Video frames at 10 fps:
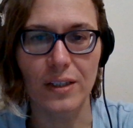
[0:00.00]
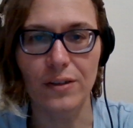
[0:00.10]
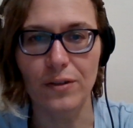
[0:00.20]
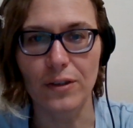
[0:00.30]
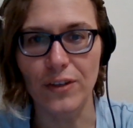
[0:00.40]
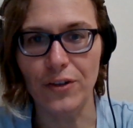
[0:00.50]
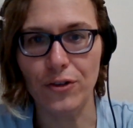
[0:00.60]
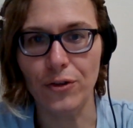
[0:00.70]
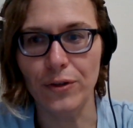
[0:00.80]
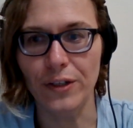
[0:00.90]
I don't know if that's
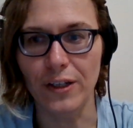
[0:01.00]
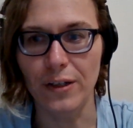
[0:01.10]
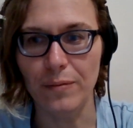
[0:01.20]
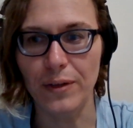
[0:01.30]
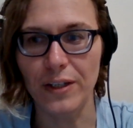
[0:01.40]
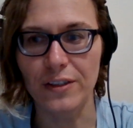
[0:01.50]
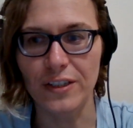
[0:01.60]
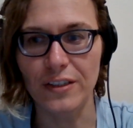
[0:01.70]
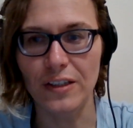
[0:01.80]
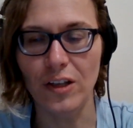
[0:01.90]
true or not, because she
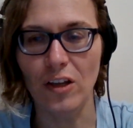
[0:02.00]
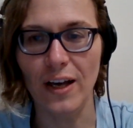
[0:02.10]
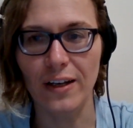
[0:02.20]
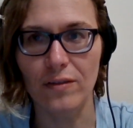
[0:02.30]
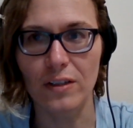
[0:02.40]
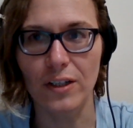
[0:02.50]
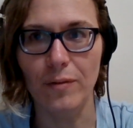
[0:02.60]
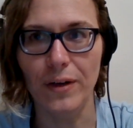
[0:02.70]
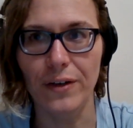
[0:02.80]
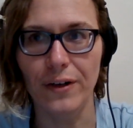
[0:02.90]
said that the lack of clutter
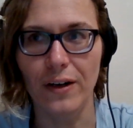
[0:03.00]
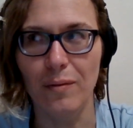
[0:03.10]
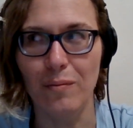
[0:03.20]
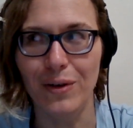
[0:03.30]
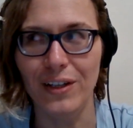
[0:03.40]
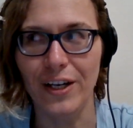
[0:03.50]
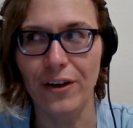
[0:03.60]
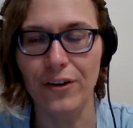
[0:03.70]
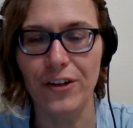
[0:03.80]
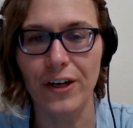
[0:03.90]
made her calm, but like
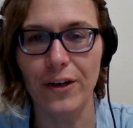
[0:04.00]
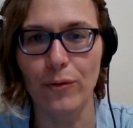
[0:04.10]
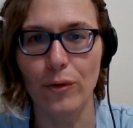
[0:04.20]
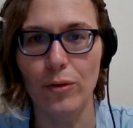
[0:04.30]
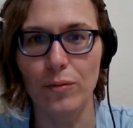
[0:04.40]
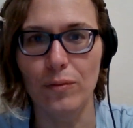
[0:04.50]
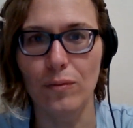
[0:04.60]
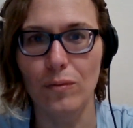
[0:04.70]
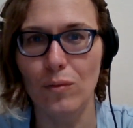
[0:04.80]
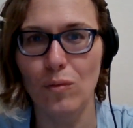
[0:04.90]
her entire room
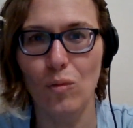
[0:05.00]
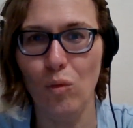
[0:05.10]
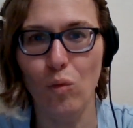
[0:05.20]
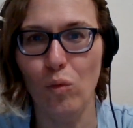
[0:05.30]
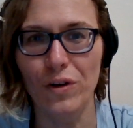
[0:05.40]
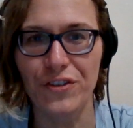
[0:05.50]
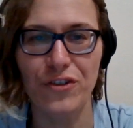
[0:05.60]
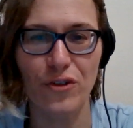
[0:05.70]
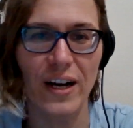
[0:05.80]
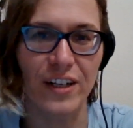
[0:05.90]
was
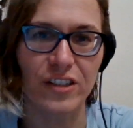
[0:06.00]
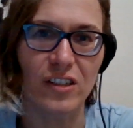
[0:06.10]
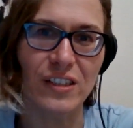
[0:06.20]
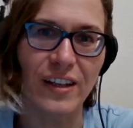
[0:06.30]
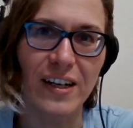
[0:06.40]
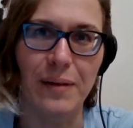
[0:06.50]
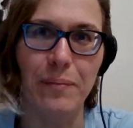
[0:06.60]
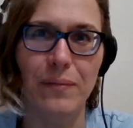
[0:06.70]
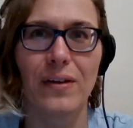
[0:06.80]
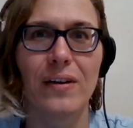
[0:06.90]
trashed all the
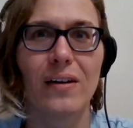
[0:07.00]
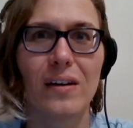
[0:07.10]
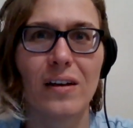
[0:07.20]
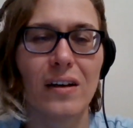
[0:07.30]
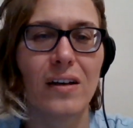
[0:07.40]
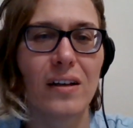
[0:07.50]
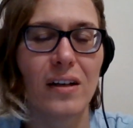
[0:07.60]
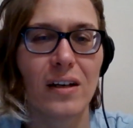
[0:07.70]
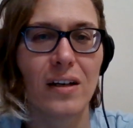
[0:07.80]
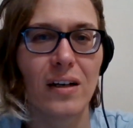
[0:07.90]
time.
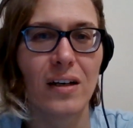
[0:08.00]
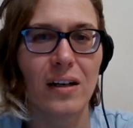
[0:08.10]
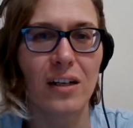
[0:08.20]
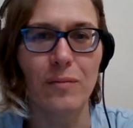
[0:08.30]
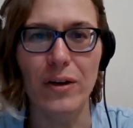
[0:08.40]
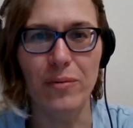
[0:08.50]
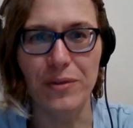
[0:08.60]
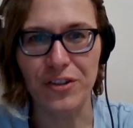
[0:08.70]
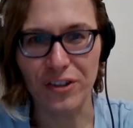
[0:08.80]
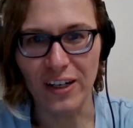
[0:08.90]
Her bedroom
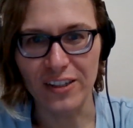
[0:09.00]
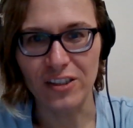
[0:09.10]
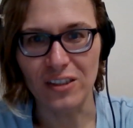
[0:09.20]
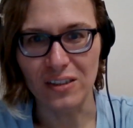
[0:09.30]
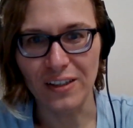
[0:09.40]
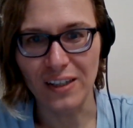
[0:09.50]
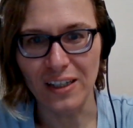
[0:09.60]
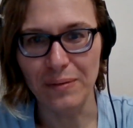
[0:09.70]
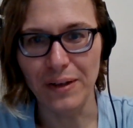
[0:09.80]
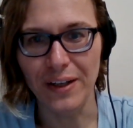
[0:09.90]
was trashed all the
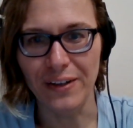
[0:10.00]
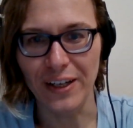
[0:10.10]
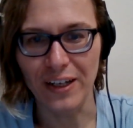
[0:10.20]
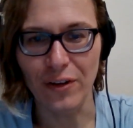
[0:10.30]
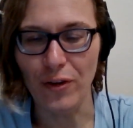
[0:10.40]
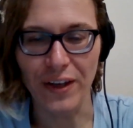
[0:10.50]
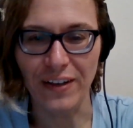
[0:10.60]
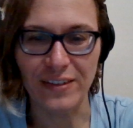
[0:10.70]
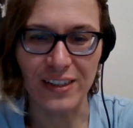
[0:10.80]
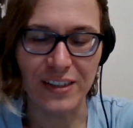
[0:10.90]
time, and like other
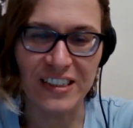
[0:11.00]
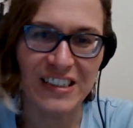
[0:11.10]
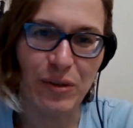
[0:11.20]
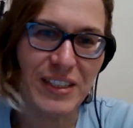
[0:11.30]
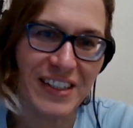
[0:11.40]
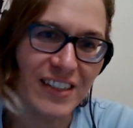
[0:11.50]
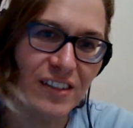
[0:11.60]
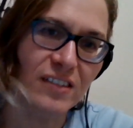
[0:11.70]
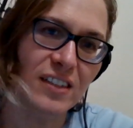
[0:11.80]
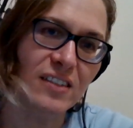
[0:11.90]
things, like it just wasn't
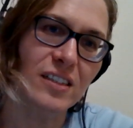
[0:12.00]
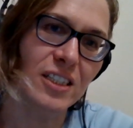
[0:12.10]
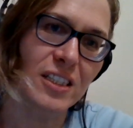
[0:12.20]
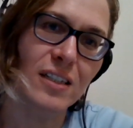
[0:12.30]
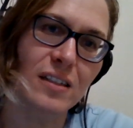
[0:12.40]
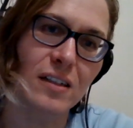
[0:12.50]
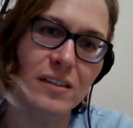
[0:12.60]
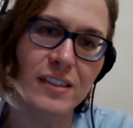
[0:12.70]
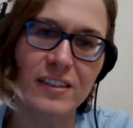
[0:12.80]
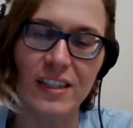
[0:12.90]
consistent. All
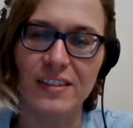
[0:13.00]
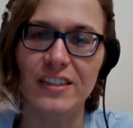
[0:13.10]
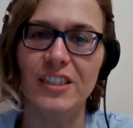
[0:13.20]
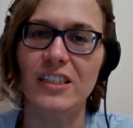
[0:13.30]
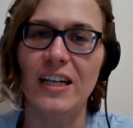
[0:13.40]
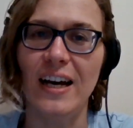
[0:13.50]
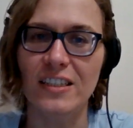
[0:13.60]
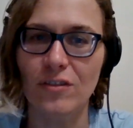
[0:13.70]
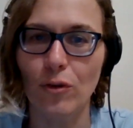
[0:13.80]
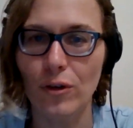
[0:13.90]
these things that she
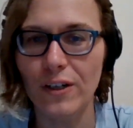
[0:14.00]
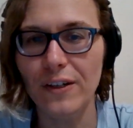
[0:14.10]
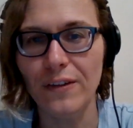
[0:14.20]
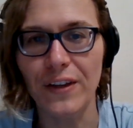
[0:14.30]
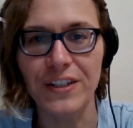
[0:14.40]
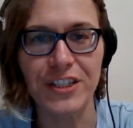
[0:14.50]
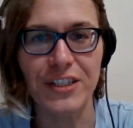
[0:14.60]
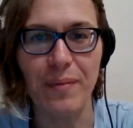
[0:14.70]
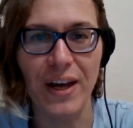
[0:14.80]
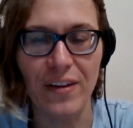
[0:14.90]
asked for, that she
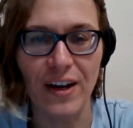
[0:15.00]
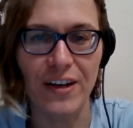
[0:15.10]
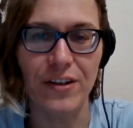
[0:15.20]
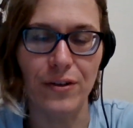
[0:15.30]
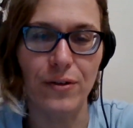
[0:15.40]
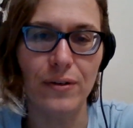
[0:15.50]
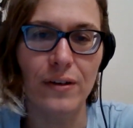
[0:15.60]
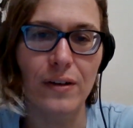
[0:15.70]
demanded I do,